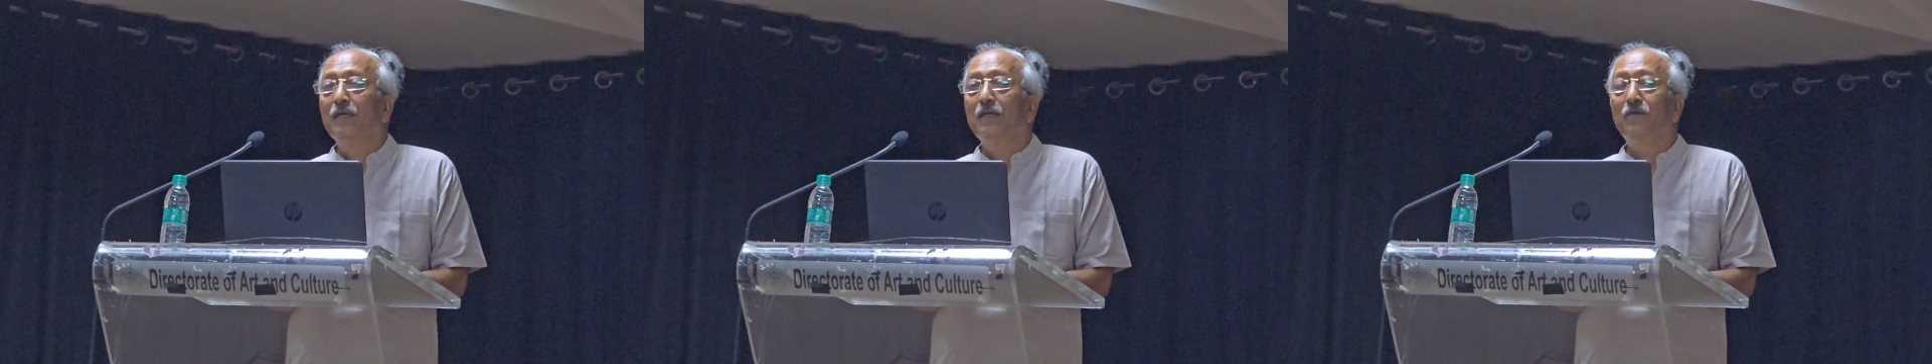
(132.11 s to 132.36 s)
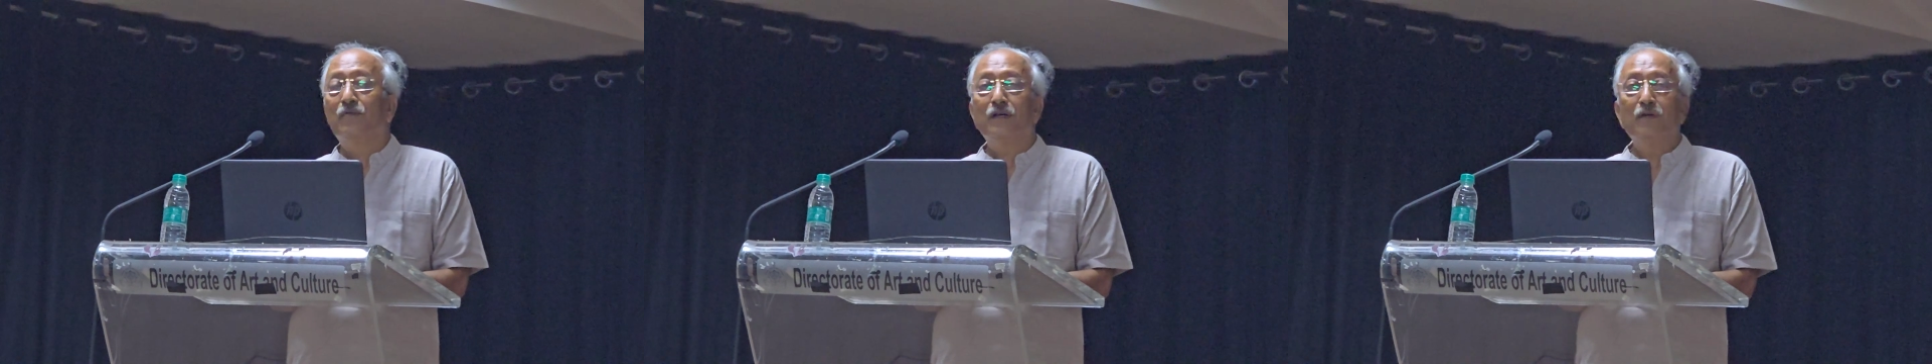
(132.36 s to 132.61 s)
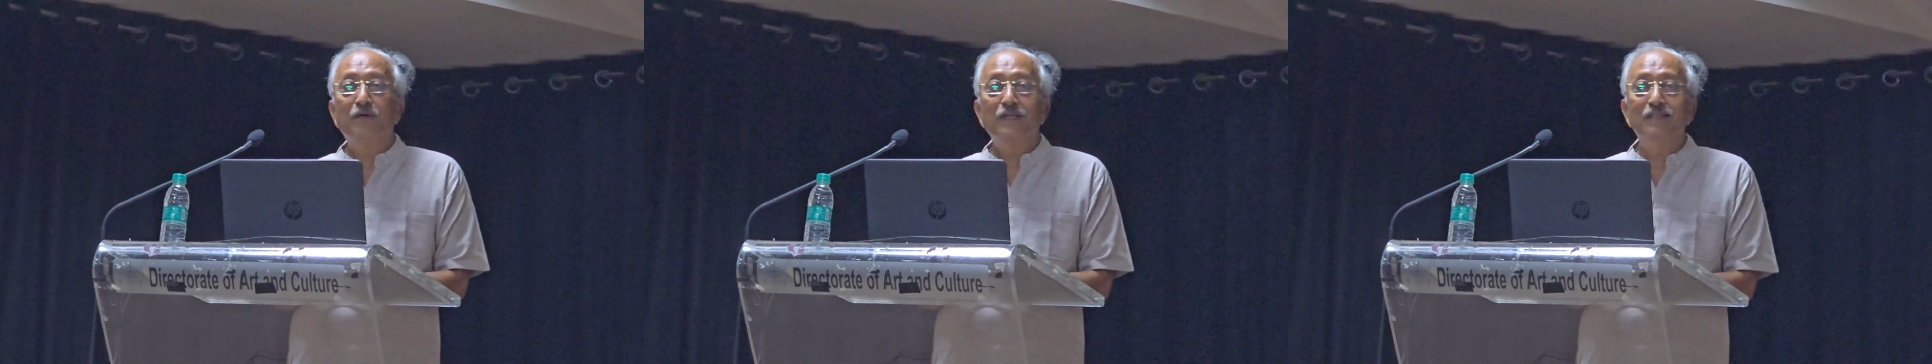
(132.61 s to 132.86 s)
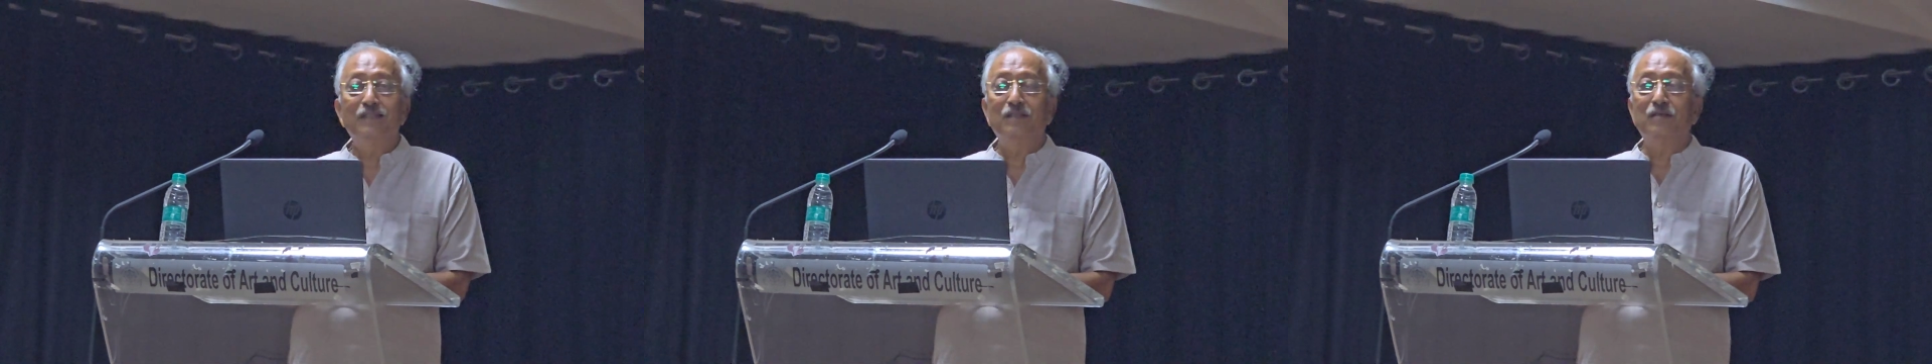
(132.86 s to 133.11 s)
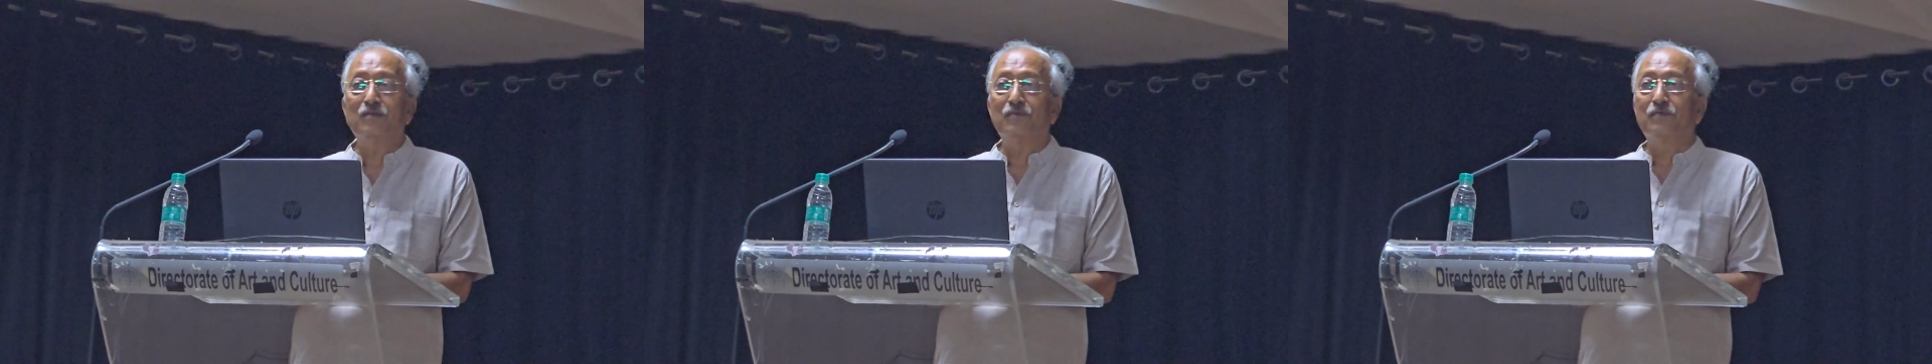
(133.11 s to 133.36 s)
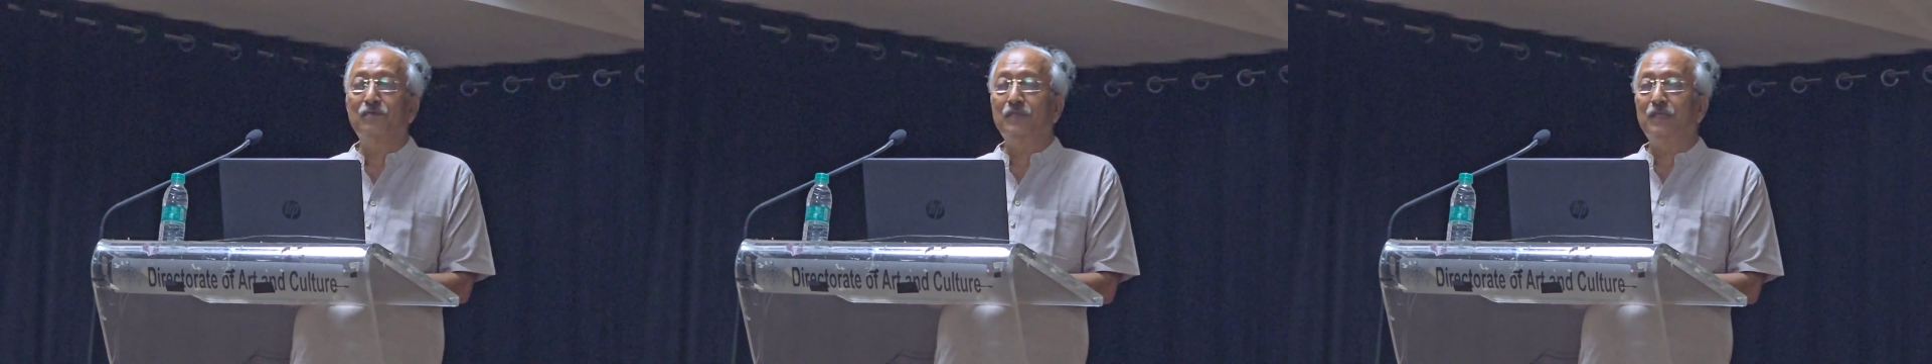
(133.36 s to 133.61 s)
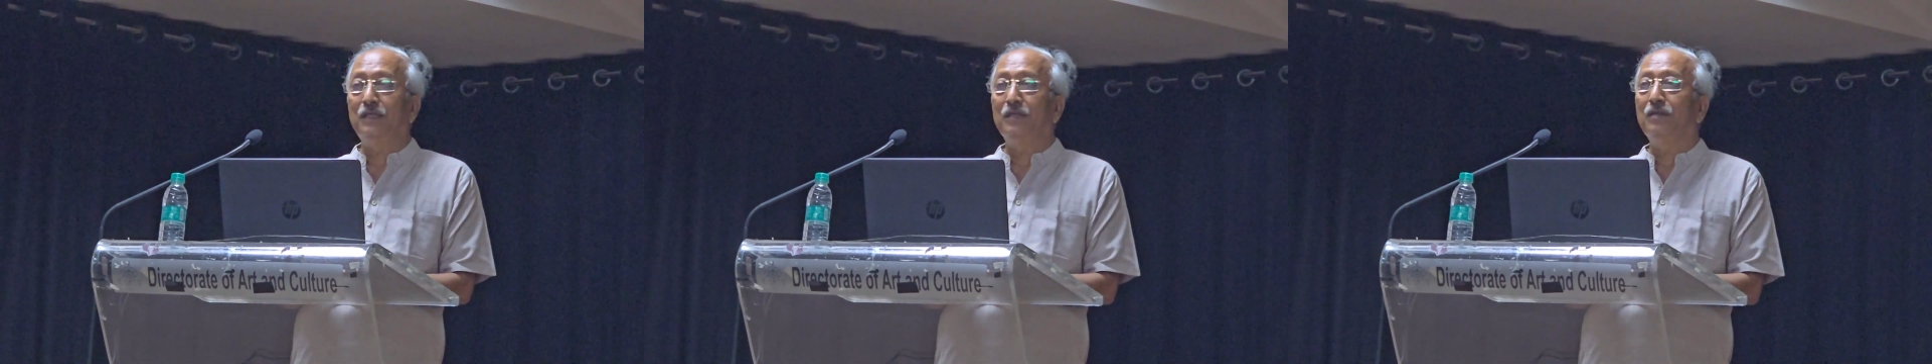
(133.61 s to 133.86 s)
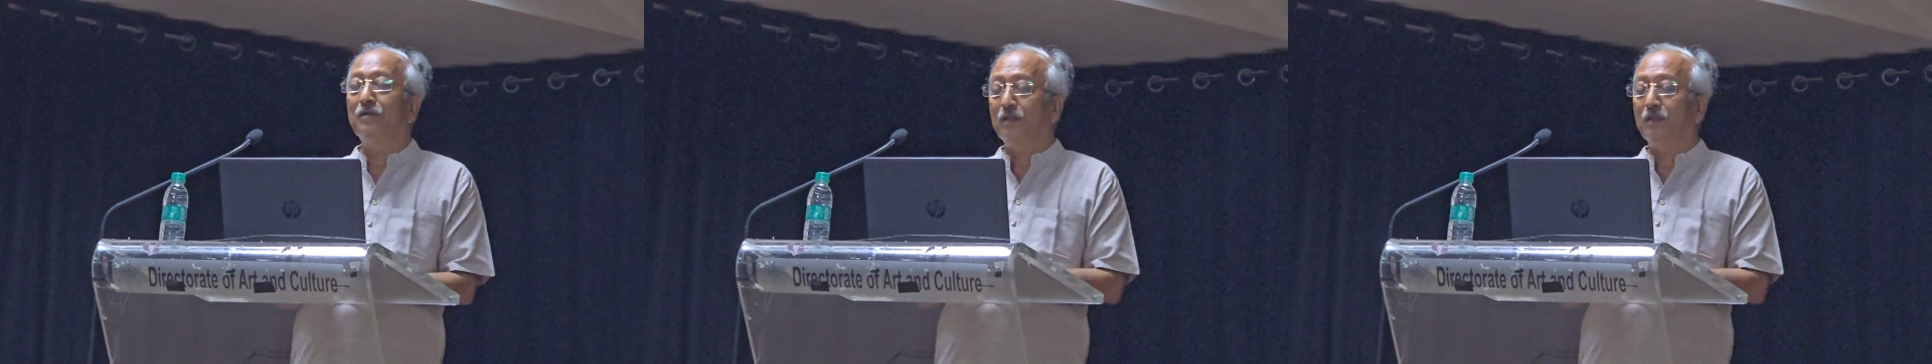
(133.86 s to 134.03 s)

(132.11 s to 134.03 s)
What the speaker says: different regions of the